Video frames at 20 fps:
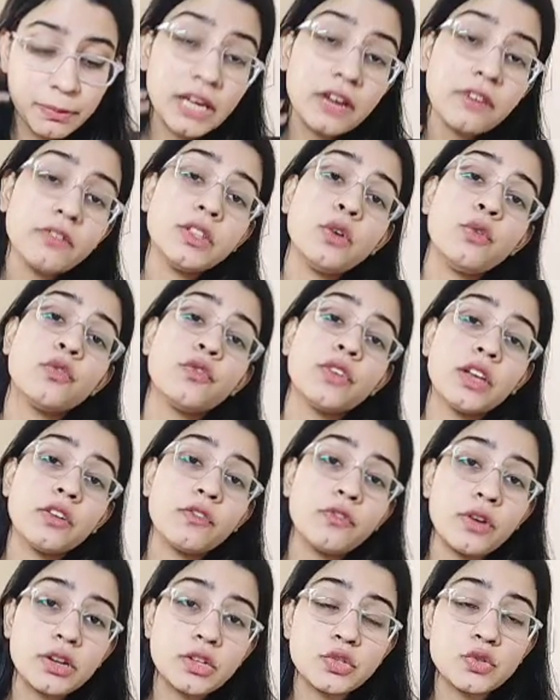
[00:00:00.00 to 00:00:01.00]
They paved
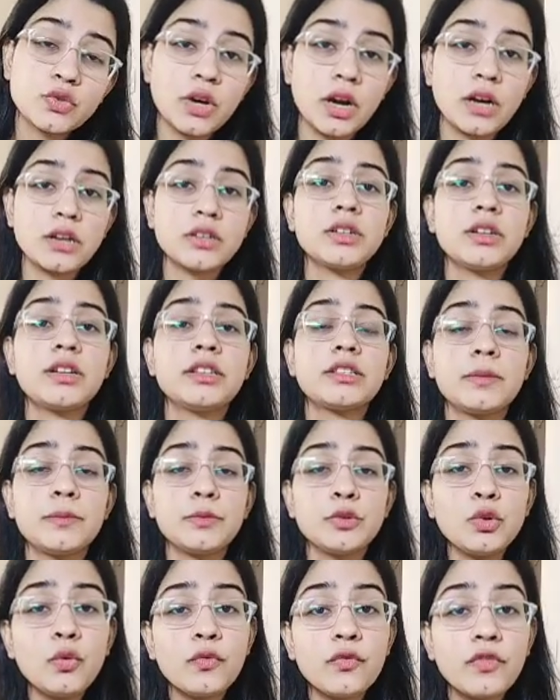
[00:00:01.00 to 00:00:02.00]
the way for
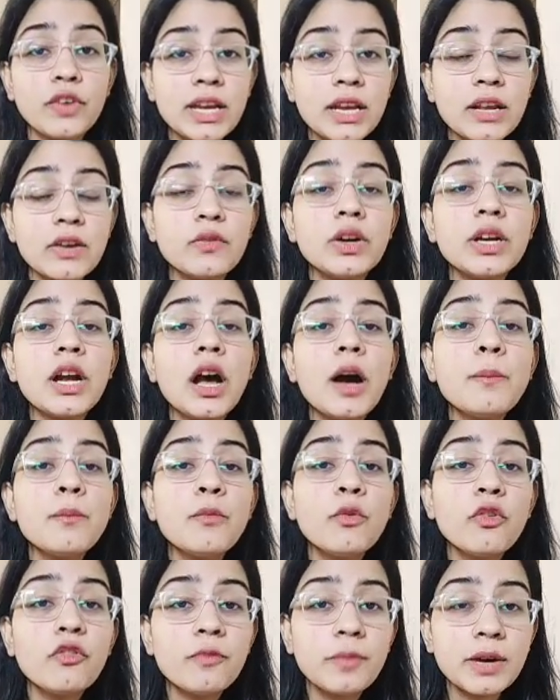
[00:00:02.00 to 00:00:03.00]
structuralism. So
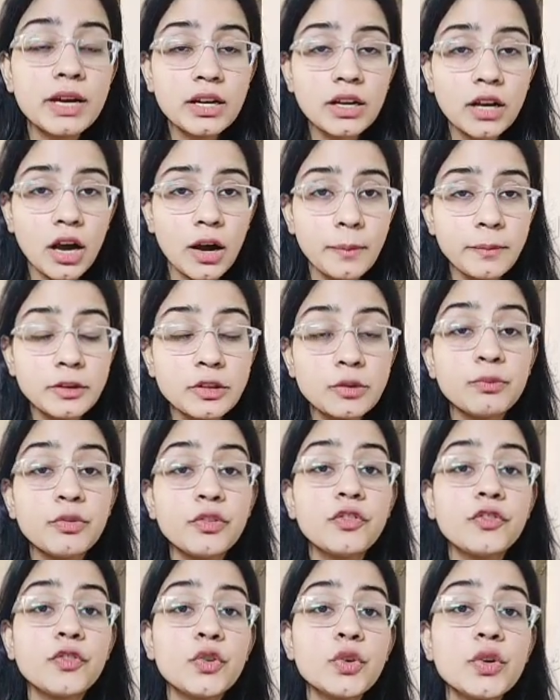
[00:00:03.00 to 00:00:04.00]
whenever a movement
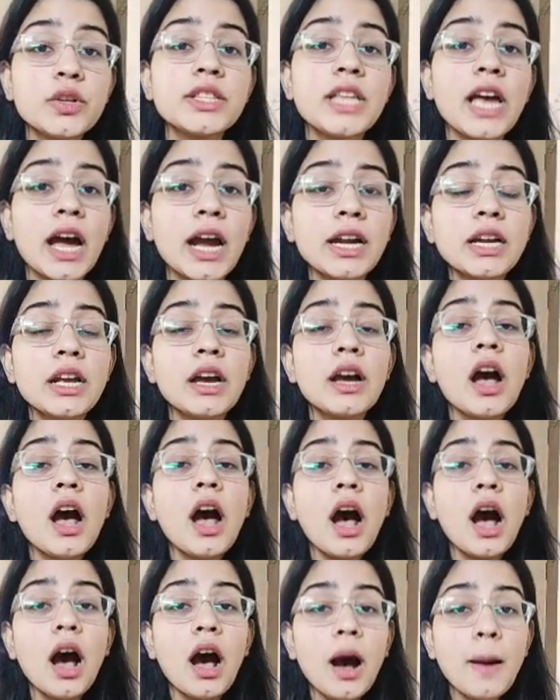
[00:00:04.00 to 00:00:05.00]
comes, before
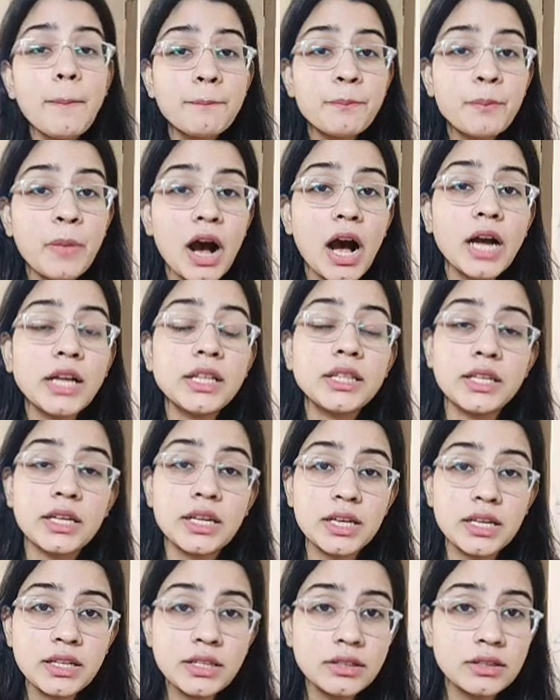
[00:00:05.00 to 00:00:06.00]
that, a
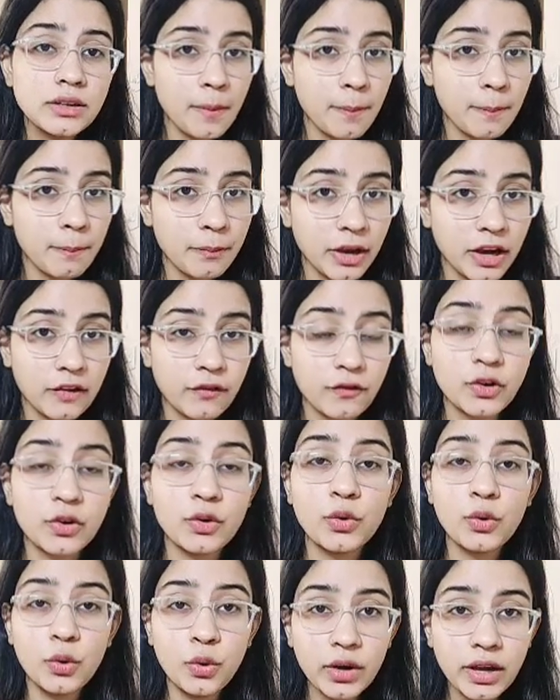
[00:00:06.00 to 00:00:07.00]
path is
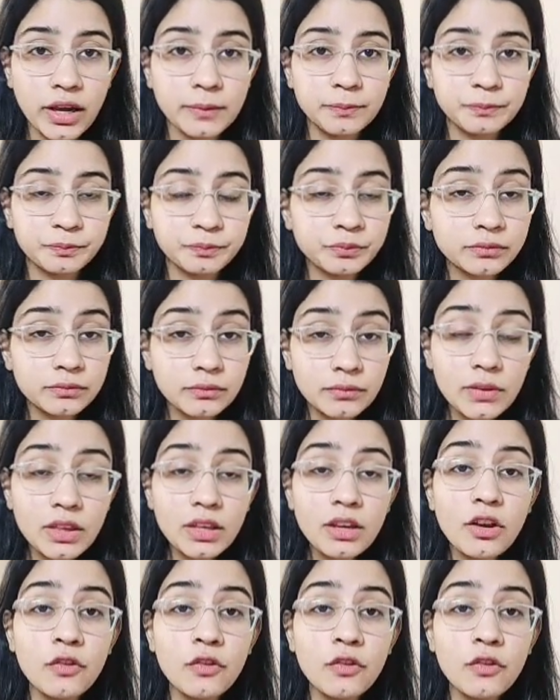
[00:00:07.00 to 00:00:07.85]
paved. Okay.